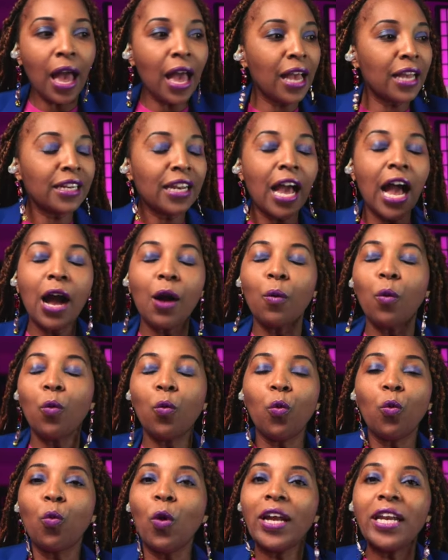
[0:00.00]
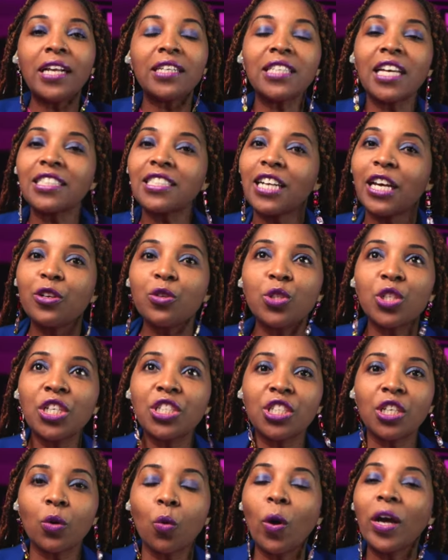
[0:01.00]
and what exactly are you
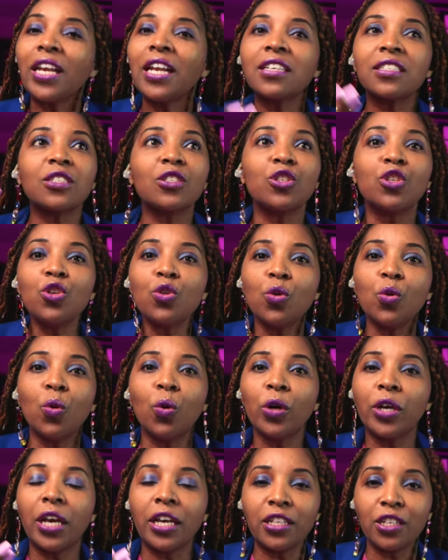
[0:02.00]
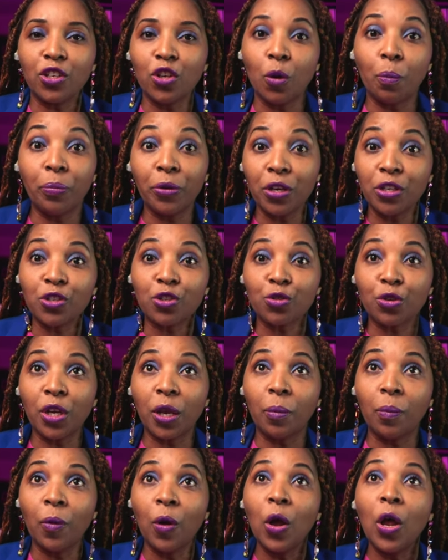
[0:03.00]
teaching what does you getting your beard
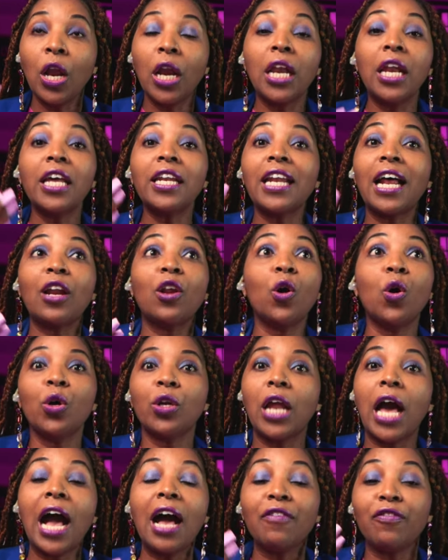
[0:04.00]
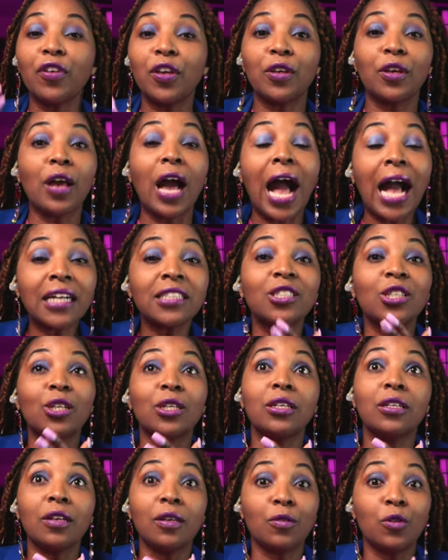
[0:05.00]
trimmed let alone having
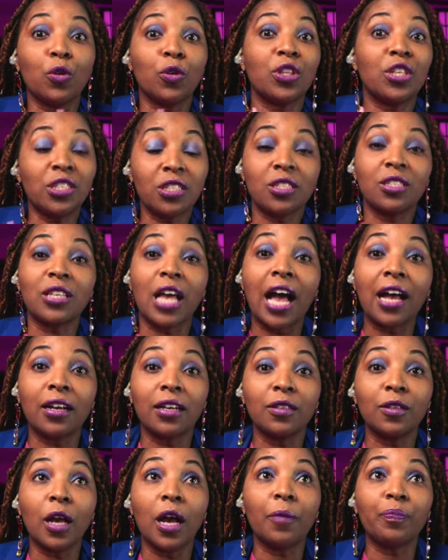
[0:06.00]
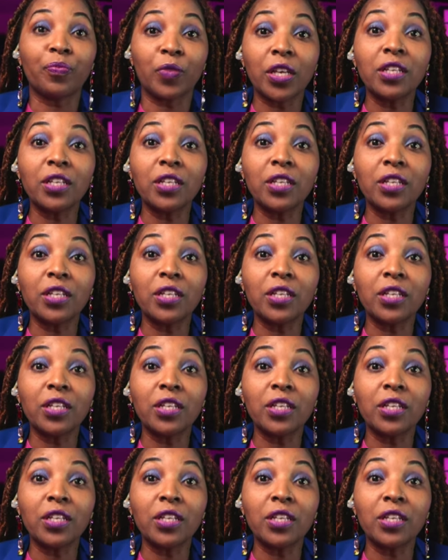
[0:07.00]
actually you know, this is uh, uh,